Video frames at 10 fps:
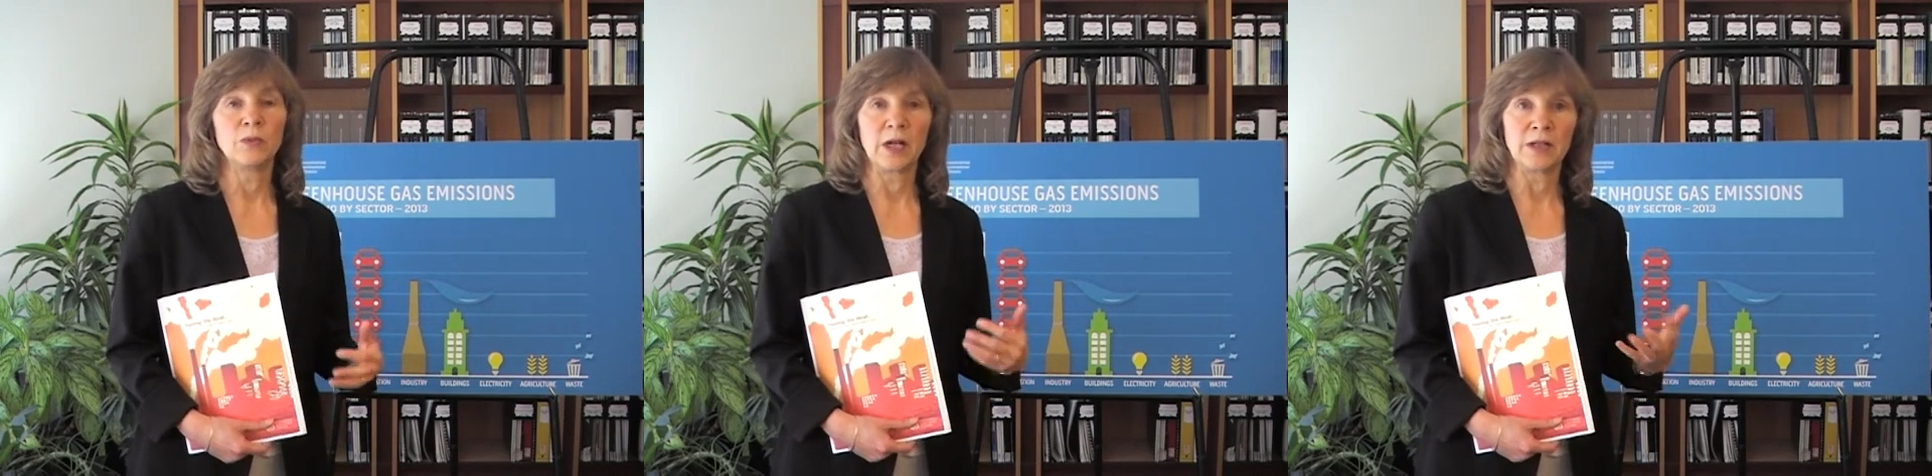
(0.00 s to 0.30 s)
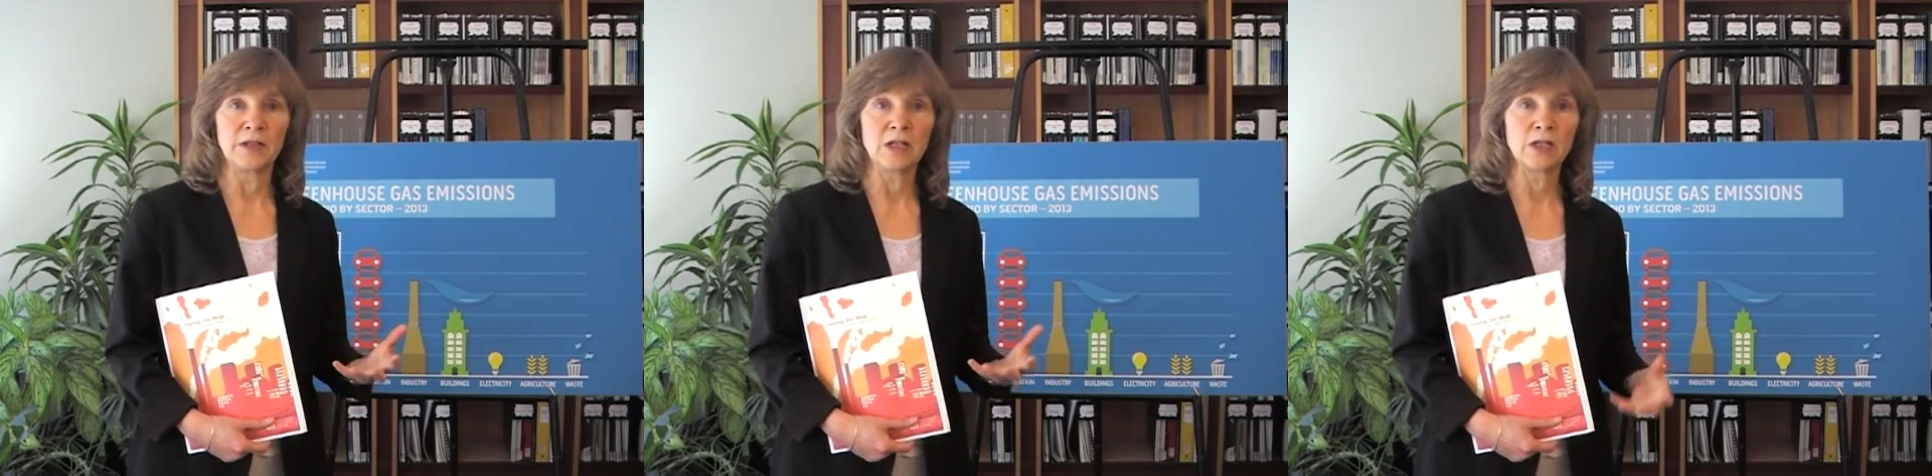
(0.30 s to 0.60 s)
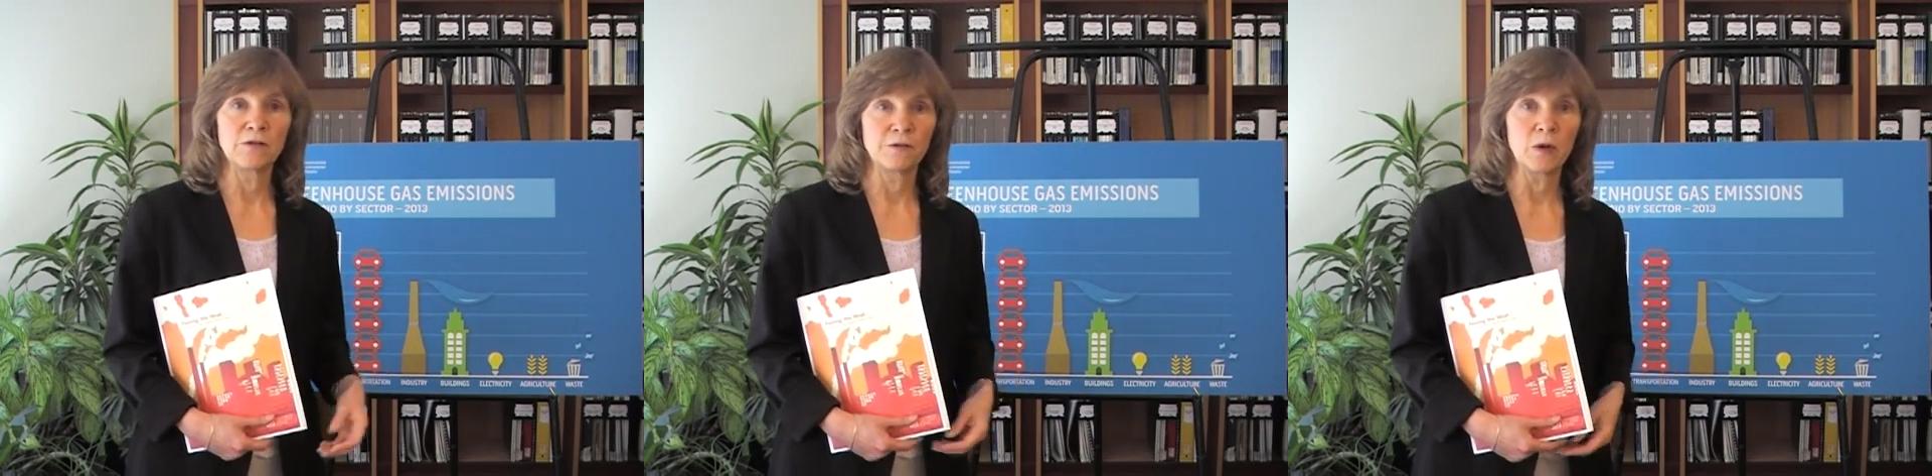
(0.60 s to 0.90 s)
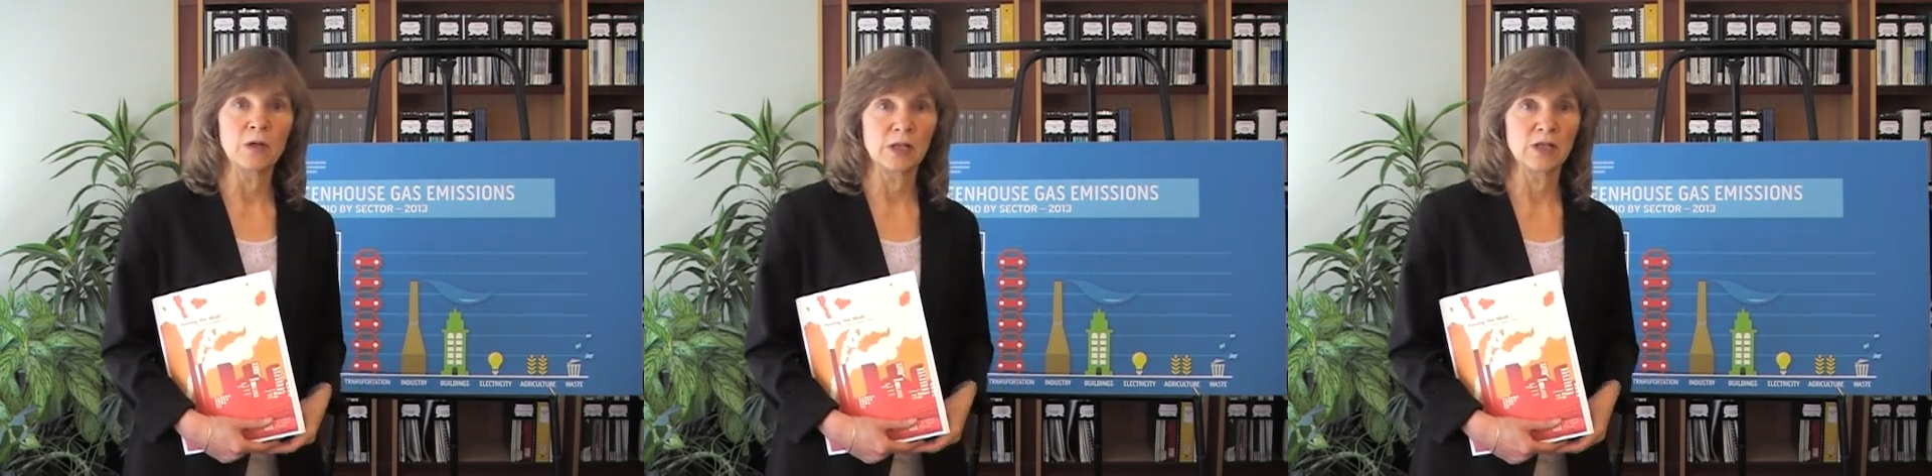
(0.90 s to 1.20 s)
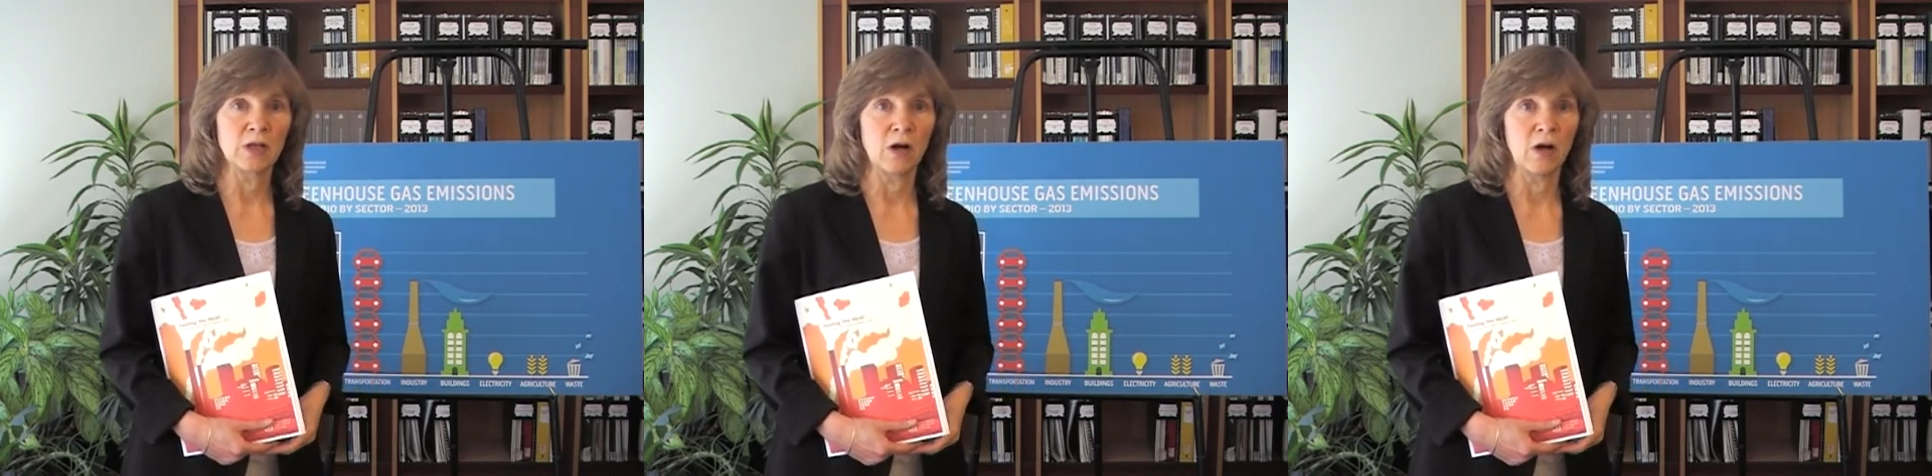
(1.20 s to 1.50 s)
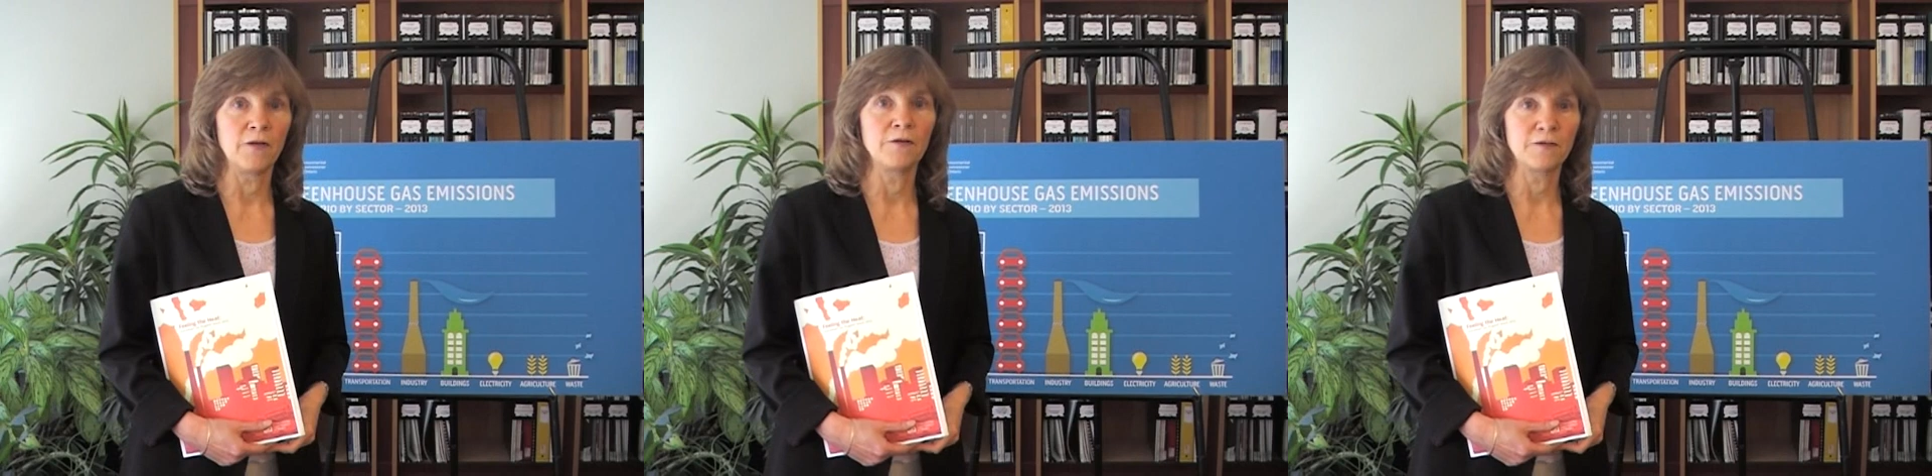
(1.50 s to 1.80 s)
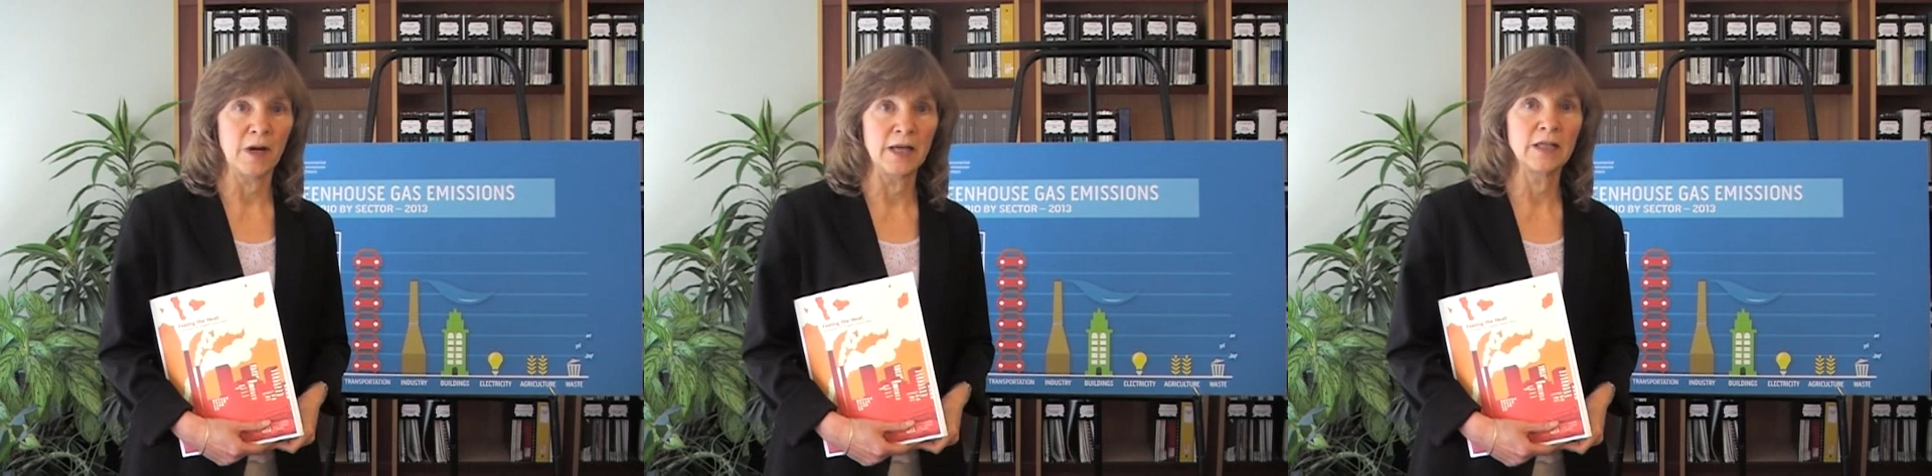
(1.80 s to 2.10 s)
we'll need to focus on
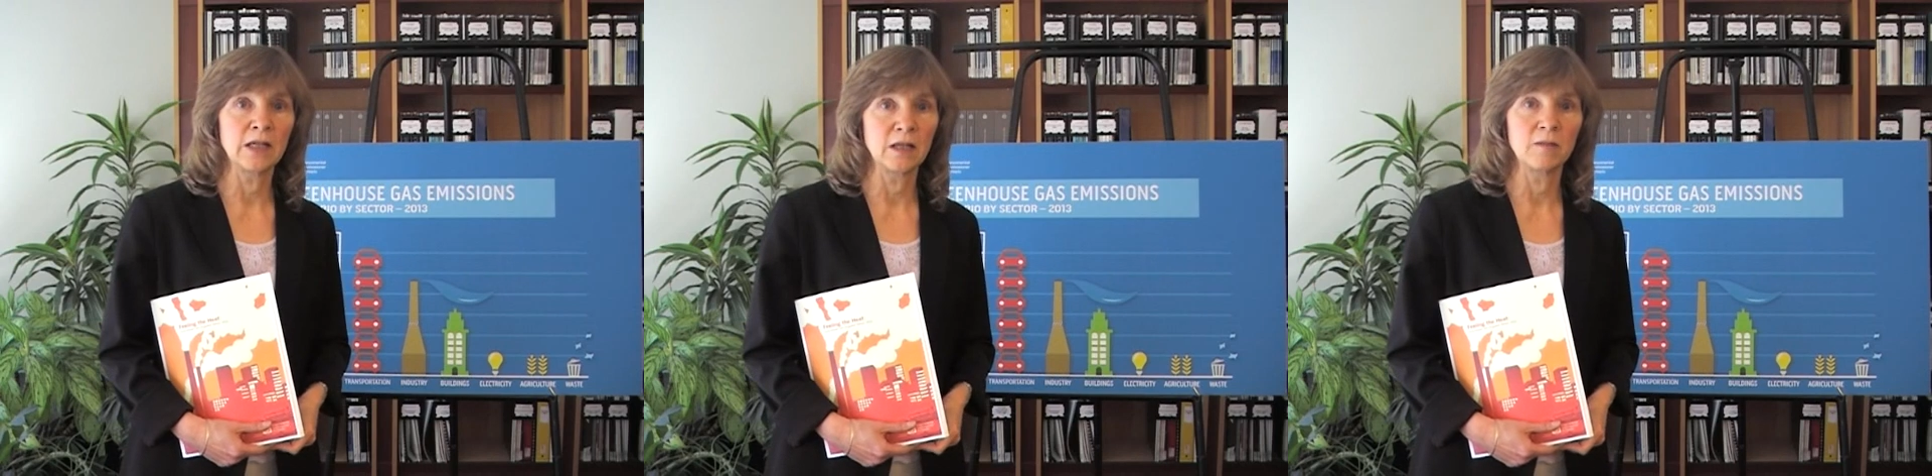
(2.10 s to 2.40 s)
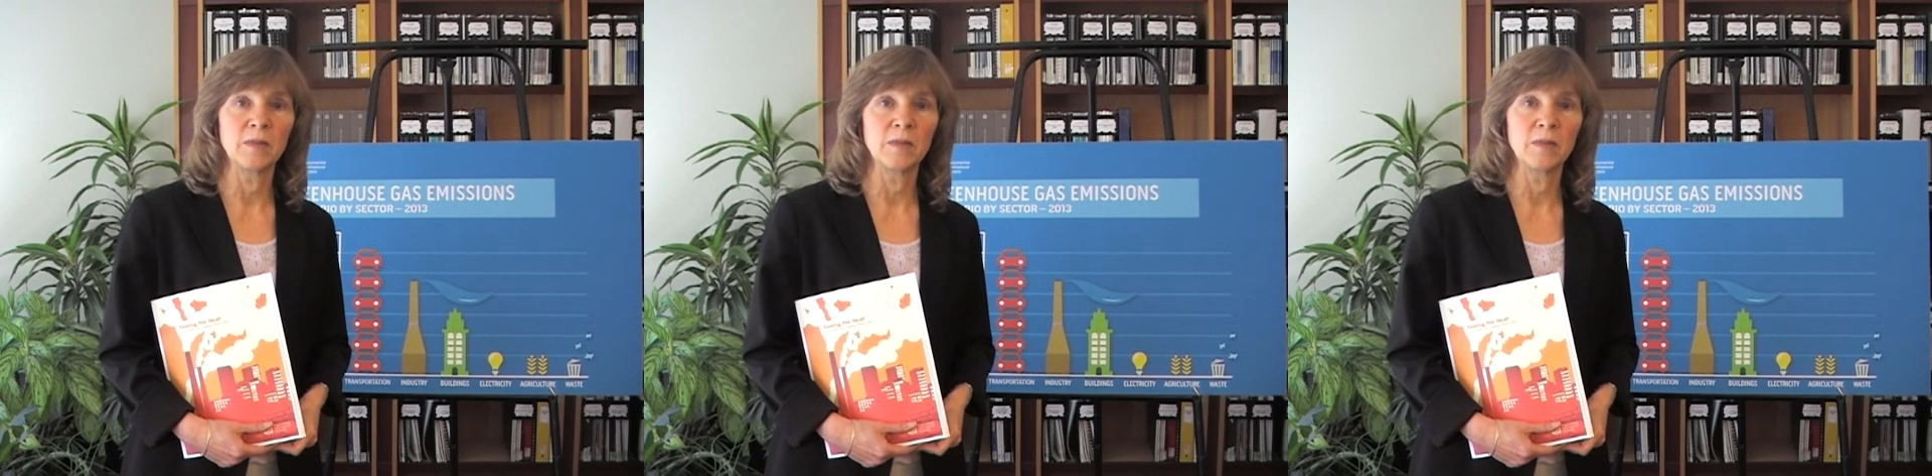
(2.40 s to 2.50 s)
finding,